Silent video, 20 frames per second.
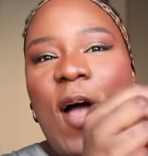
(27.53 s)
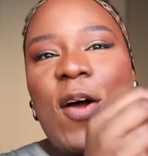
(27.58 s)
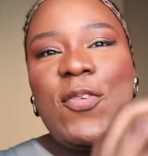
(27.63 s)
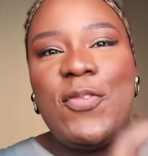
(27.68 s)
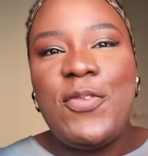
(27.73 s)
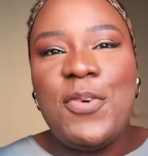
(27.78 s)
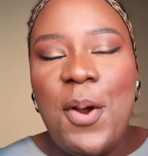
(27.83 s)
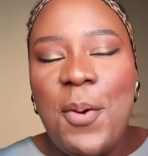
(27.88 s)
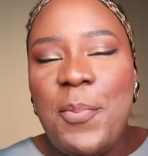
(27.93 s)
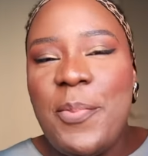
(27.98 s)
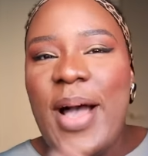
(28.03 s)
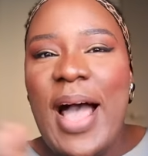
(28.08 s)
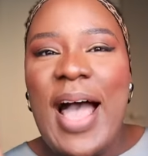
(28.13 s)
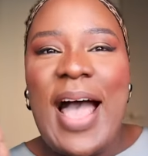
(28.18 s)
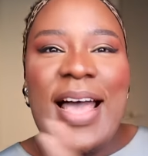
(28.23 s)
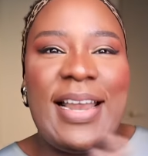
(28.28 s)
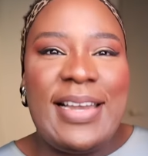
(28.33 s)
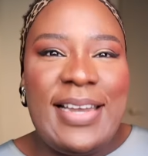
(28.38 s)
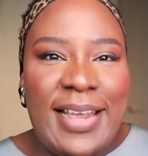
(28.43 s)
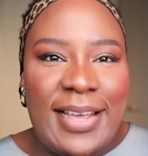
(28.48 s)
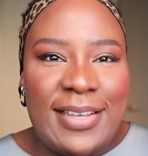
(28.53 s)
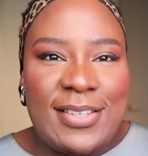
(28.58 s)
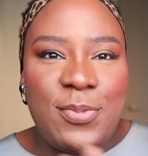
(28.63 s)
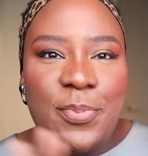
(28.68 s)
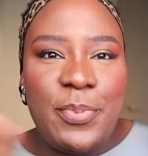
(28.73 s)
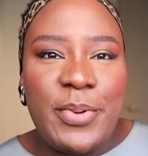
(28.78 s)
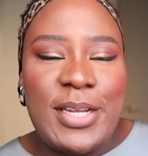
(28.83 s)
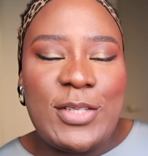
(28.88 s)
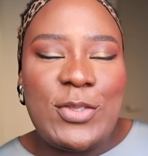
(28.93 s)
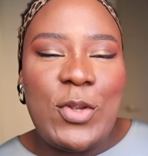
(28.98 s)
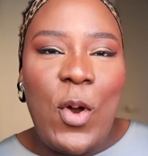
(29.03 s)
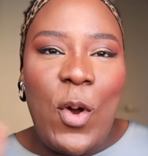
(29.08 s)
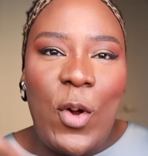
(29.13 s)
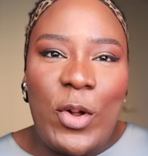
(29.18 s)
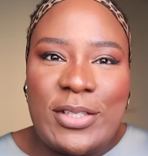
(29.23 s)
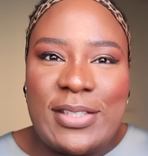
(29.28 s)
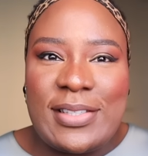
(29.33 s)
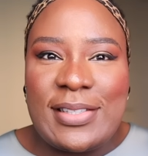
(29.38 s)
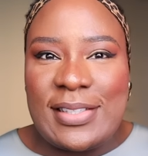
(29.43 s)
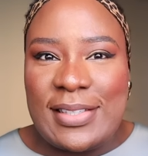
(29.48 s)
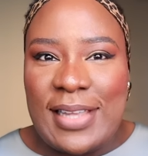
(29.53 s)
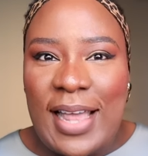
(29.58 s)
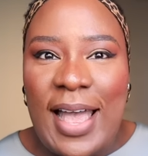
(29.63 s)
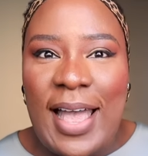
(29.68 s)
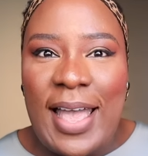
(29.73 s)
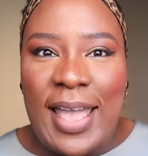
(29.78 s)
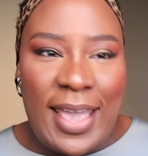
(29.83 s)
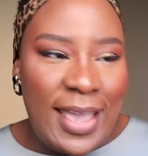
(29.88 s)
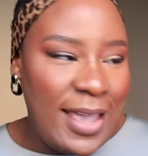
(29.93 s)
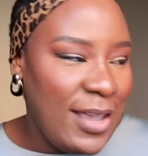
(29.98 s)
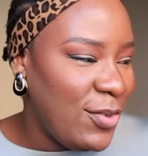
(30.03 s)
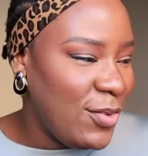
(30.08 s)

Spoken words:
from AliExpress Hot Star Hair.